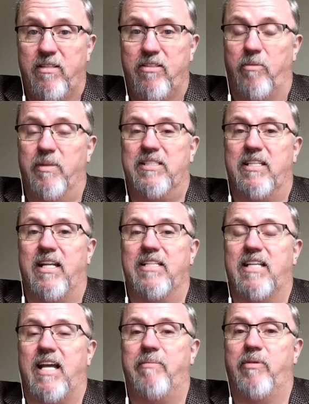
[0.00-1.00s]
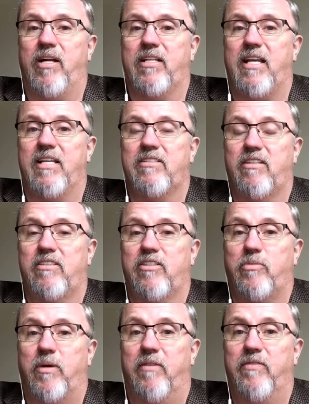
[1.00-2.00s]
Don't miss today's live broadcast. Starts at
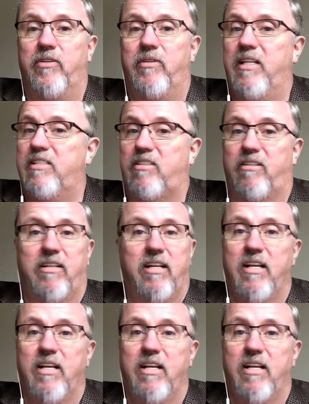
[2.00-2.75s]
twelve noon Eastern.